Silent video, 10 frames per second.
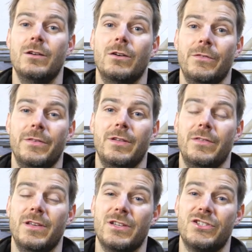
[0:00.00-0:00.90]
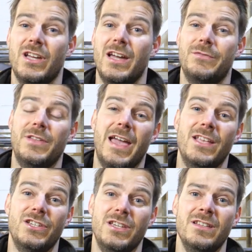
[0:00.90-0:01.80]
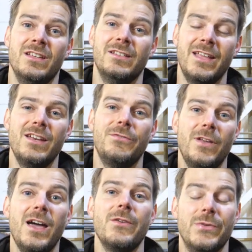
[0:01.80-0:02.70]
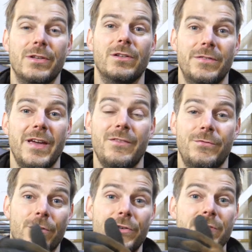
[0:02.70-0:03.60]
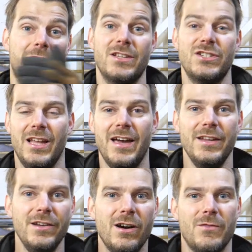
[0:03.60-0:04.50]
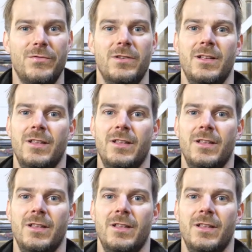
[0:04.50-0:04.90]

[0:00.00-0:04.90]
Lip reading: on the side of the engine than the flywheel, therefore you can slide it off.